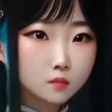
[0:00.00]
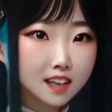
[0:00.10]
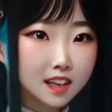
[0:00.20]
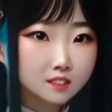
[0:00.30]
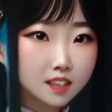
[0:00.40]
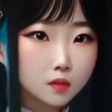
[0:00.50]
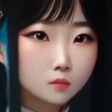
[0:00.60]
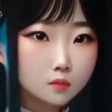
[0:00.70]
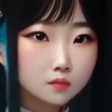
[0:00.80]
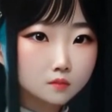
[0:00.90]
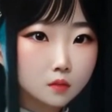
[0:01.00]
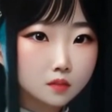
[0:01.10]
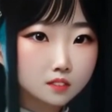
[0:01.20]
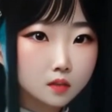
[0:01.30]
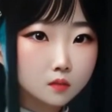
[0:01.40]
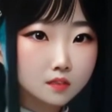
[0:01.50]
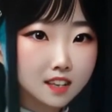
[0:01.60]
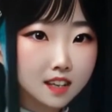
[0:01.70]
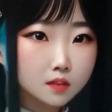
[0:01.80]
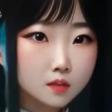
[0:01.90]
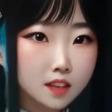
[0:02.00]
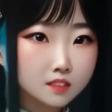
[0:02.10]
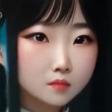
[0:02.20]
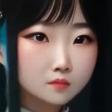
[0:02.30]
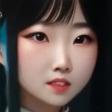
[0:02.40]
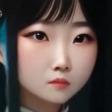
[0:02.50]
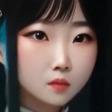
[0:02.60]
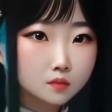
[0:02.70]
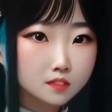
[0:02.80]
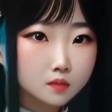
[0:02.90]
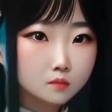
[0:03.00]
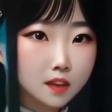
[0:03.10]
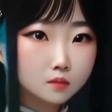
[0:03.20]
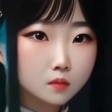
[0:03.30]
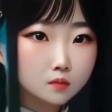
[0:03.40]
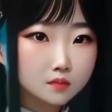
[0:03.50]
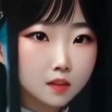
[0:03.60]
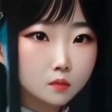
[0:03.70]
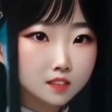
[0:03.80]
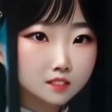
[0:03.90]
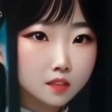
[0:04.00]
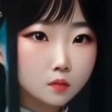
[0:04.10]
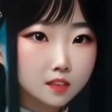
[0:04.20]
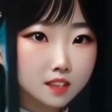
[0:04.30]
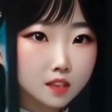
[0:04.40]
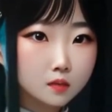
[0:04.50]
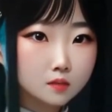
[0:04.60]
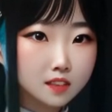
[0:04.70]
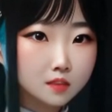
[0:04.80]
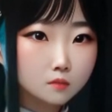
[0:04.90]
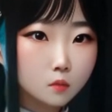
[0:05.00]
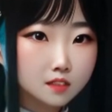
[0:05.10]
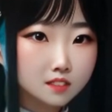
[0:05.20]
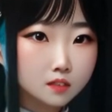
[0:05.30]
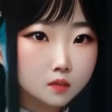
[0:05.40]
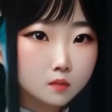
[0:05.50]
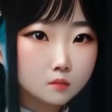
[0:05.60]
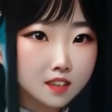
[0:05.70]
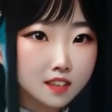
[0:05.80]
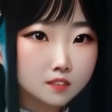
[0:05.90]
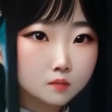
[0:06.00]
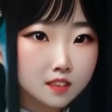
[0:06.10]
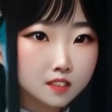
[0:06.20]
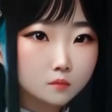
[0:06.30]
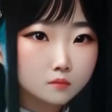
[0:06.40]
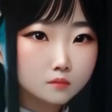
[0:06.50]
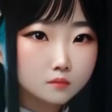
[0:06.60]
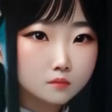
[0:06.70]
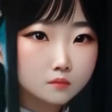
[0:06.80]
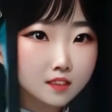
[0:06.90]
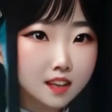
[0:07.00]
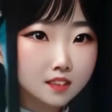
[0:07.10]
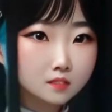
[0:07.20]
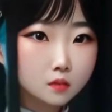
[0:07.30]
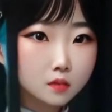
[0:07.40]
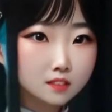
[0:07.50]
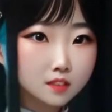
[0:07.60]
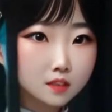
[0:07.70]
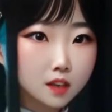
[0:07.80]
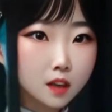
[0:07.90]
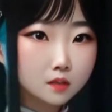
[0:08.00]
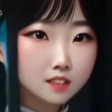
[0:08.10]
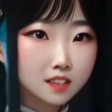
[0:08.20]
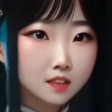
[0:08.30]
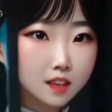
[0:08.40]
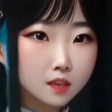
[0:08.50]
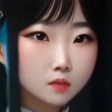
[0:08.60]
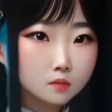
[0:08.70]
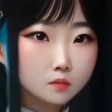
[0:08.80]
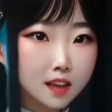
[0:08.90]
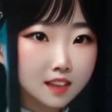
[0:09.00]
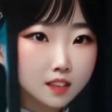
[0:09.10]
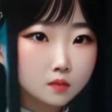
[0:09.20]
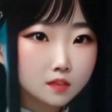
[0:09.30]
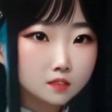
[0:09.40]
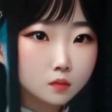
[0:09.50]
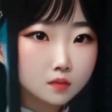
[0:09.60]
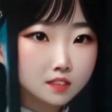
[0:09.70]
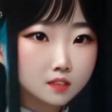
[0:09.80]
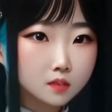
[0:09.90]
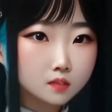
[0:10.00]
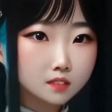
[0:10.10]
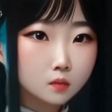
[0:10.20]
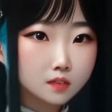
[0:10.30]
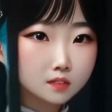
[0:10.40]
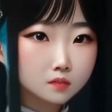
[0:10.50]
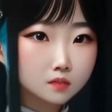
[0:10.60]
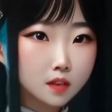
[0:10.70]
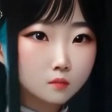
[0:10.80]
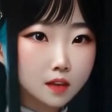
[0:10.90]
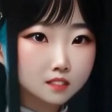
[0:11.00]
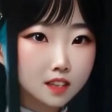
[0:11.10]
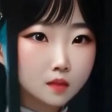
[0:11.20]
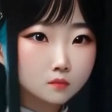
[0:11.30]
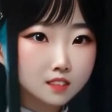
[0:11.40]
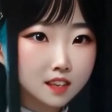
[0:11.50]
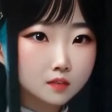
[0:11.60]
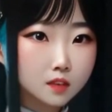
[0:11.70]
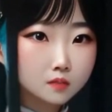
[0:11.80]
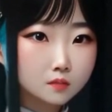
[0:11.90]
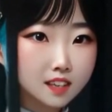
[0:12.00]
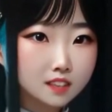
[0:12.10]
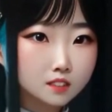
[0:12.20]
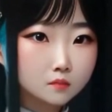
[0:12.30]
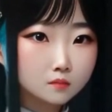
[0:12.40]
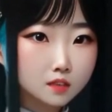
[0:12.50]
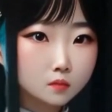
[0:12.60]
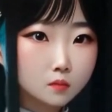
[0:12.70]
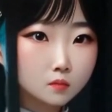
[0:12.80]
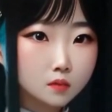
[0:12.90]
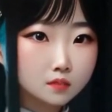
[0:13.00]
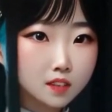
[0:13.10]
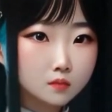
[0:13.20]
by can't help but feel a chill in the air, as if the spirits of the Van Thorn family still linger, waiting to claim their next victim. Thanks for listening to Haunting at Hollowbrook Manor. To listen new stories, subscribe my channel to get notification for new upload.